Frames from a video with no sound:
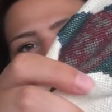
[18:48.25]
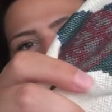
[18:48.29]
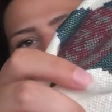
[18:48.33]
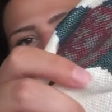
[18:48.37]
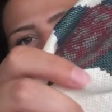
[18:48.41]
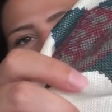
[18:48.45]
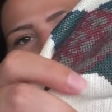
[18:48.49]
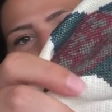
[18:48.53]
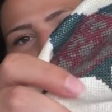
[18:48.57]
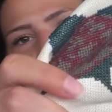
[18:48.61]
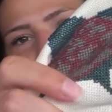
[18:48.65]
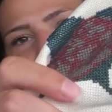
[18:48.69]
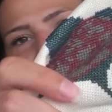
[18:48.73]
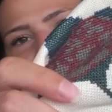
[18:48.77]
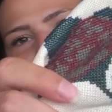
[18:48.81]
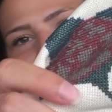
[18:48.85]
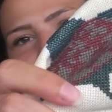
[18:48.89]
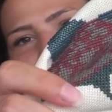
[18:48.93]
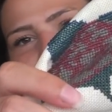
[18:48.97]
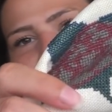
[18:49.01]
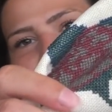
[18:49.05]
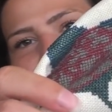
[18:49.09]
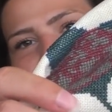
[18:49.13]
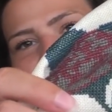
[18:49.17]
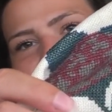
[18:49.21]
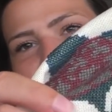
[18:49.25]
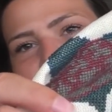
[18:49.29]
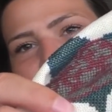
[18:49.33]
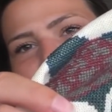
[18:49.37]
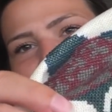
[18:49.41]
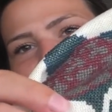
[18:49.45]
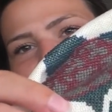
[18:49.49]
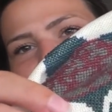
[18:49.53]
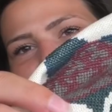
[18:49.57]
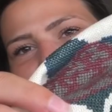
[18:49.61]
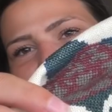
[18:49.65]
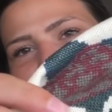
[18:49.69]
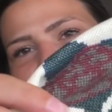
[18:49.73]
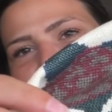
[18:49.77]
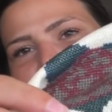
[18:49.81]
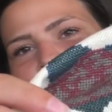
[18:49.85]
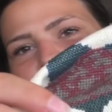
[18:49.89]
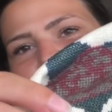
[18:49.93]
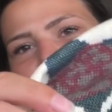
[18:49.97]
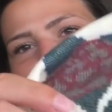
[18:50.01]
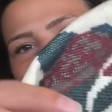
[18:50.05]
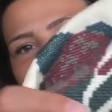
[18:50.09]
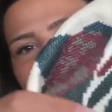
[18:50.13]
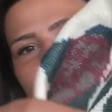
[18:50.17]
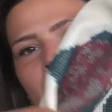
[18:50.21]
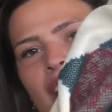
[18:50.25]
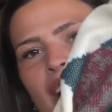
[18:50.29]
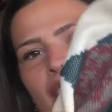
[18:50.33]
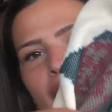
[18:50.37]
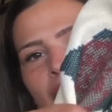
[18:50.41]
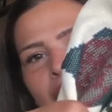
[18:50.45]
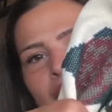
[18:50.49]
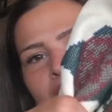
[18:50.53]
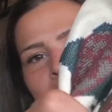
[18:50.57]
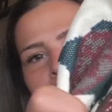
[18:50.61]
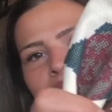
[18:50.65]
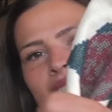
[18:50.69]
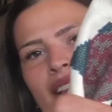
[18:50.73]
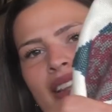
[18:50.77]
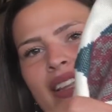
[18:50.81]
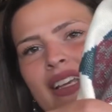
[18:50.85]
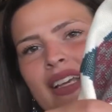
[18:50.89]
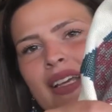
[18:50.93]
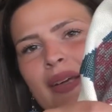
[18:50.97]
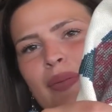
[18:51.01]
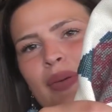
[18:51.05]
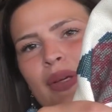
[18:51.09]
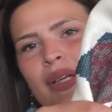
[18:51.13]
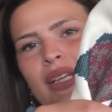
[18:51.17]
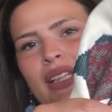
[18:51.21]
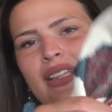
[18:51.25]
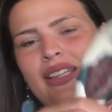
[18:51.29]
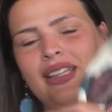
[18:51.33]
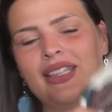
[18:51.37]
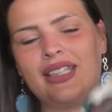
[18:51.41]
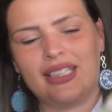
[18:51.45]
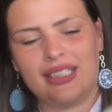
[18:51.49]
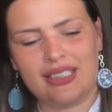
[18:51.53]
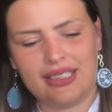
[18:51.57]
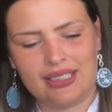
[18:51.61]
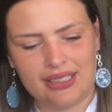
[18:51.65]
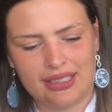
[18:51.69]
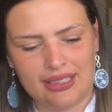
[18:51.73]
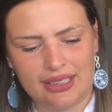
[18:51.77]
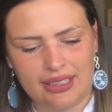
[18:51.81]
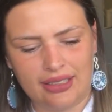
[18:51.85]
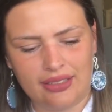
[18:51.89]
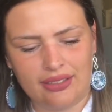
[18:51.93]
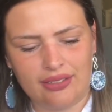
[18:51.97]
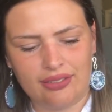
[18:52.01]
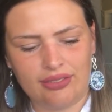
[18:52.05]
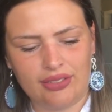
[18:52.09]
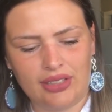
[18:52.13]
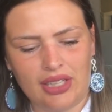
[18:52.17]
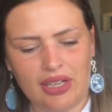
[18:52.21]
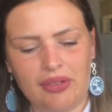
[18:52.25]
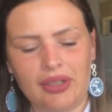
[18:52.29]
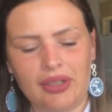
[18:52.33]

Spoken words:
So I finished this whole flower, and I think I put in this little flower.